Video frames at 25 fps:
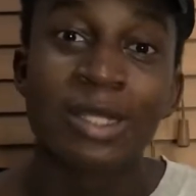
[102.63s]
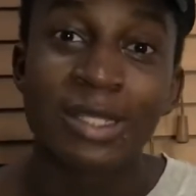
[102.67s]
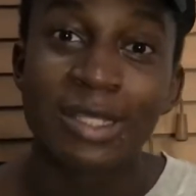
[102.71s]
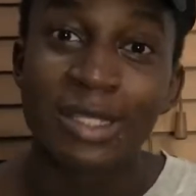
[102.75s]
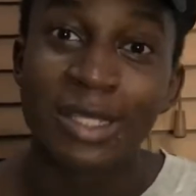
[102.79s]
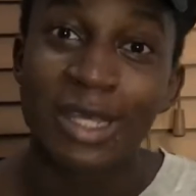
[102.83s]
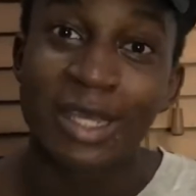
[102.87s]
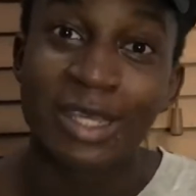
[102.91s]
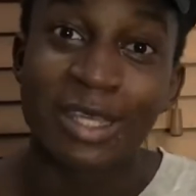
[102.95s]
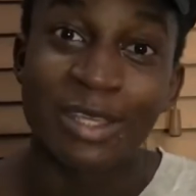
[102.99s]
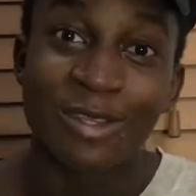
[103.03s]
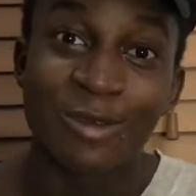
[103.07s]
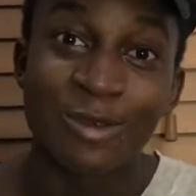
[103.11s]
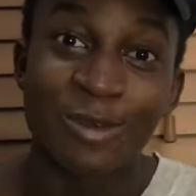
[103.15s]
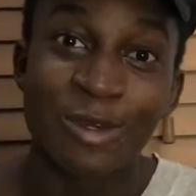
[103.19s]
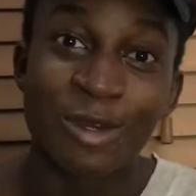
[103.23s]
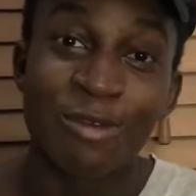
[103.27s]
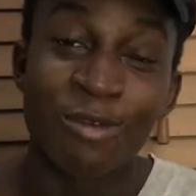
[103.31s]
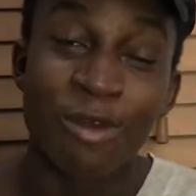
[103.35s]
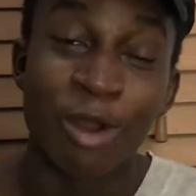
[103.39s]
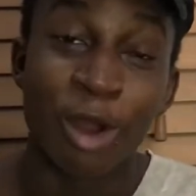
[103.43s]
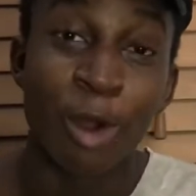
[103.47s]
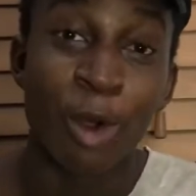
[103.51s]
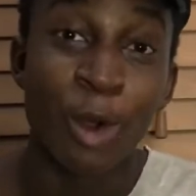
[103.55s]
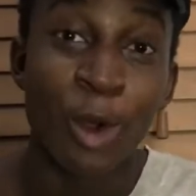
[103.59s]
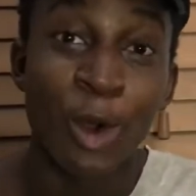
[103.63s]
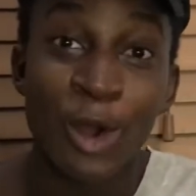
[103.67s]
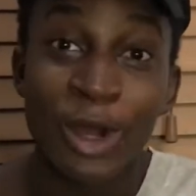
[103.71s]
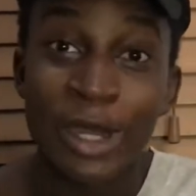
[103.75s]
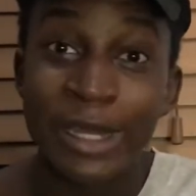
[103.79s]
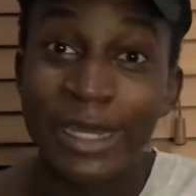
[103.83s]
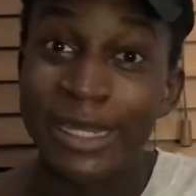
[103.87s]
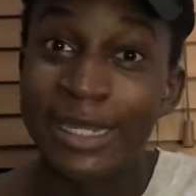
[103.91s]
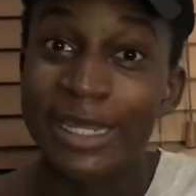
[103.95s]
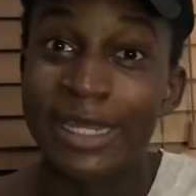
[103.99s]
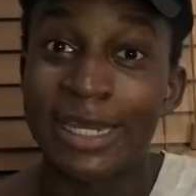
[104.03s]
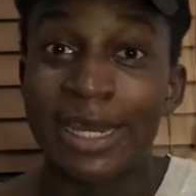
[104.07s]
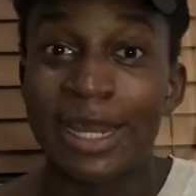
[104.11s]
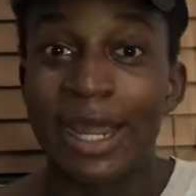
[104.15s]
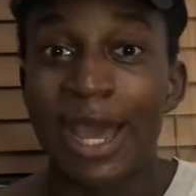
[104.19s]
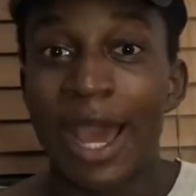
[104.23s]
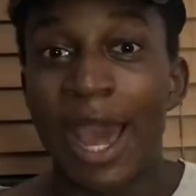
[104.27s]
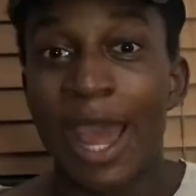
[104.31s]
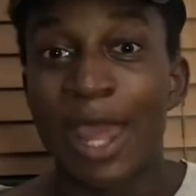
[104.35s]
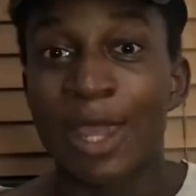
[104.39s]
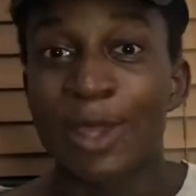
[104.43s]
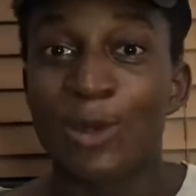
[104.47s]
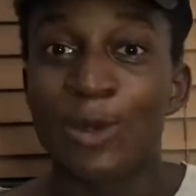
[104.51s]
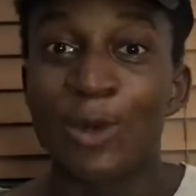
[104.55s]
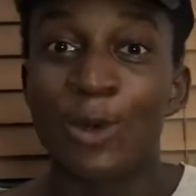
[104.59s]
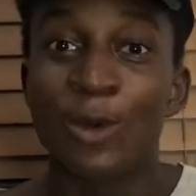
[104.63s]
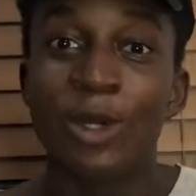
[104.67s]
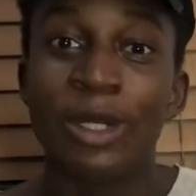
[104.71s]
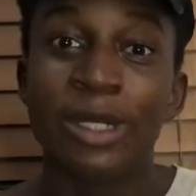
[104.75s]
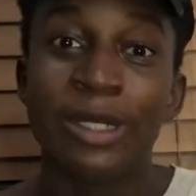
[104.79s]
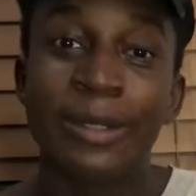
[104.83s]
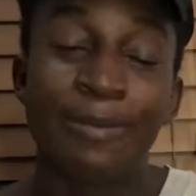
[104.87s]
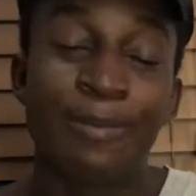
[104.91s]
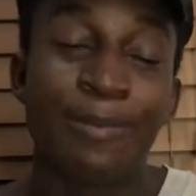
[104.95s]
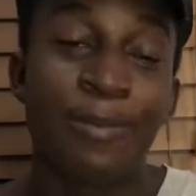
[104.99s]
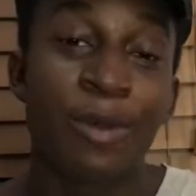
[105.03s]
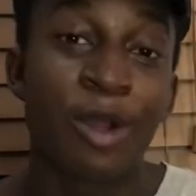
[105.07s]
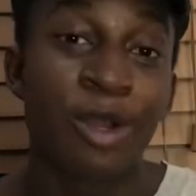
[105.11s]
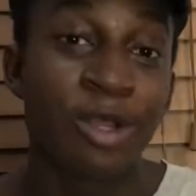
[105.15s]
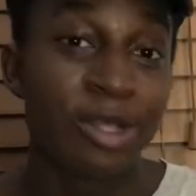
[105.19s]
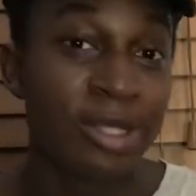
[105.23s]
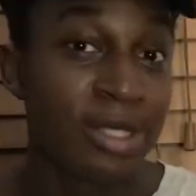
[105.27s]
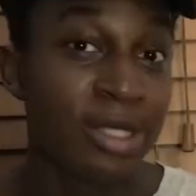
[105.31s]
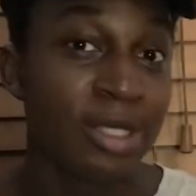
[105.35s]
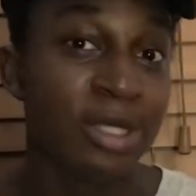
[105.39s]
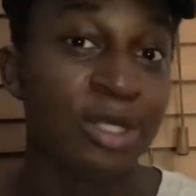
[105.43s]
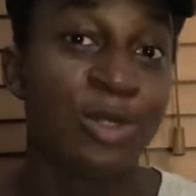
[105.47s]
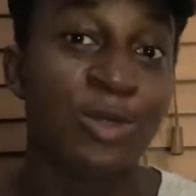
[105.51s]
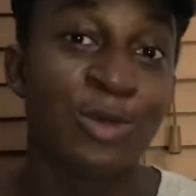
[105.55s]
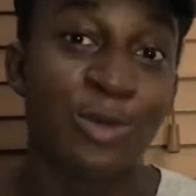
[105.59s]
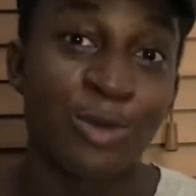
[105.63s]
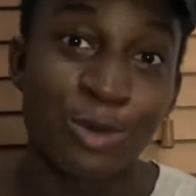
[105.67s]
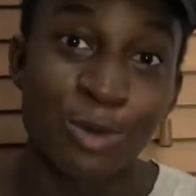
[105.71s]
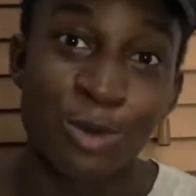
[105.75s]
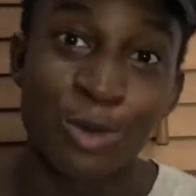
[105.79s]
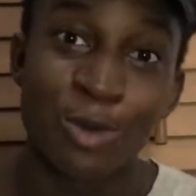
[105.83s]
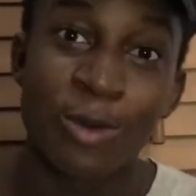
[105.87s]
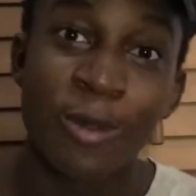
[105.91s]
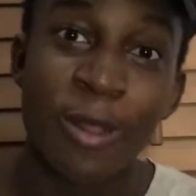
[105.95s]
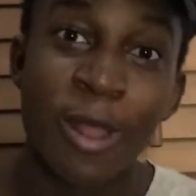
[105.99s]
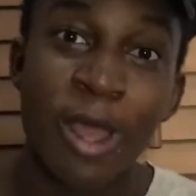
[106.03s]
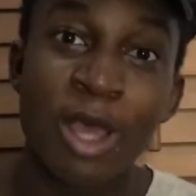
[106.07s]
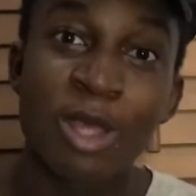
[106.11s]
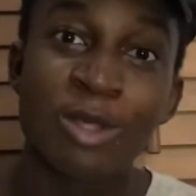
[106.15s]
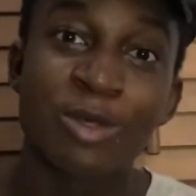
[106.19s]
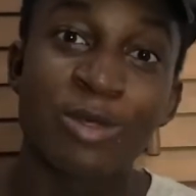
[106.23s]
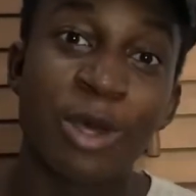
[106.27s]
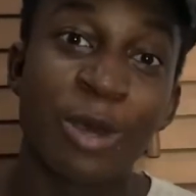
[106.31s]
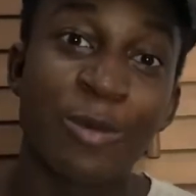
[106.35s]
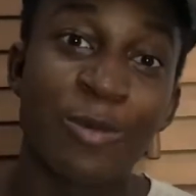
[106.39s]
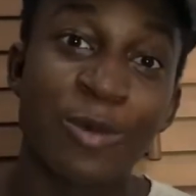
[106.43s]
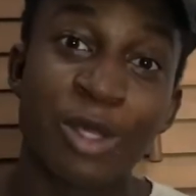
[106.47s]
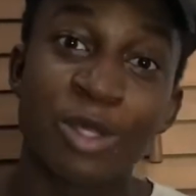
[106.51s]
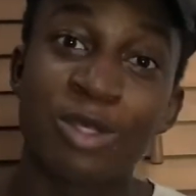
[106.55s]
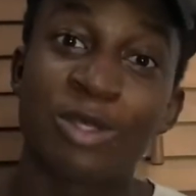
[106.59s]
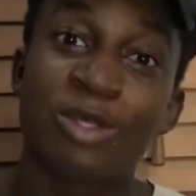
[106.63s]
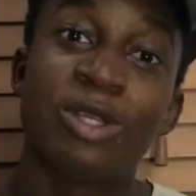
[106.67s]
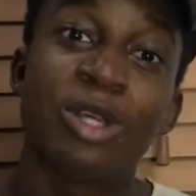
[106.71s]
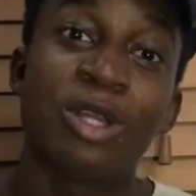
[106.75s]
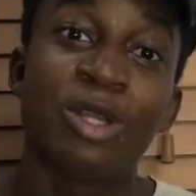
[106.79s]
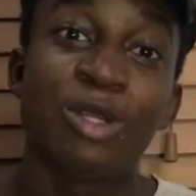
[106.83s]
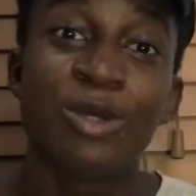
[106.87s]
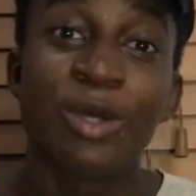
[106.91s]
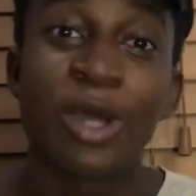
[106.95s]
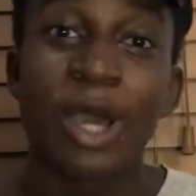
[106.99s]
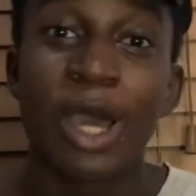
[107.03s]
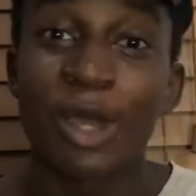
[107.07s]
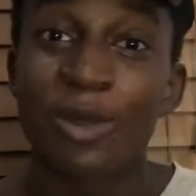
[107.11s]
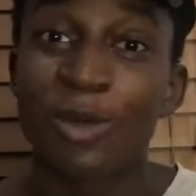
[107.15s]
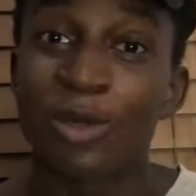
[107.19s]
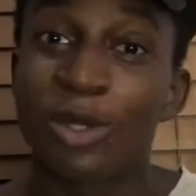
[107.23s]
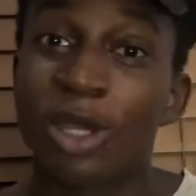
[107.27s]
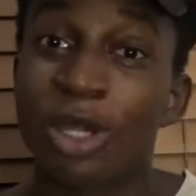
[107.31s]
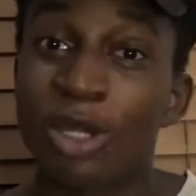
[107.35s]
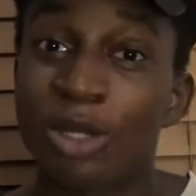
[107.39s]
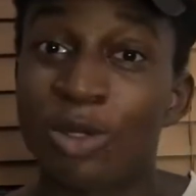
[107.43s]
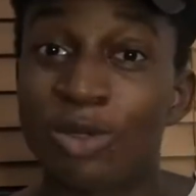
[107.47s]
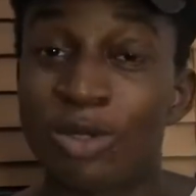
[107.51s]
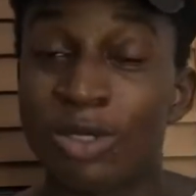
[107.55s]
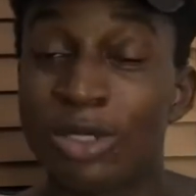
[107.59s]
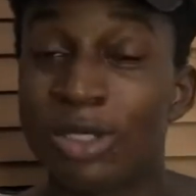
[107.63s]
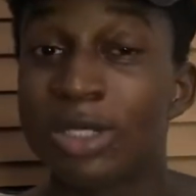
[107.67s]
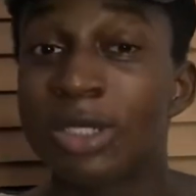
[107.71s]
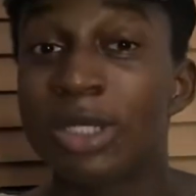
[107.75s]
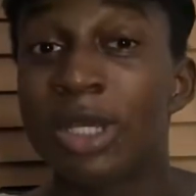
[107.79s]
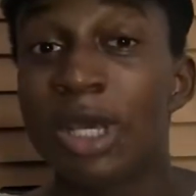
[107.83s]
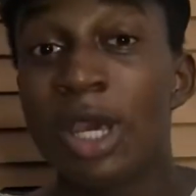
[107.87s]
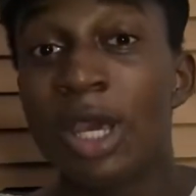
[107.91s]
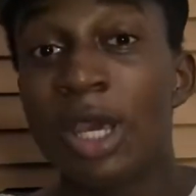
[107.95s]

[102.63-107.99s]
take a screen recording and you don't want the person to know. So I'm here to tell you how you can do it.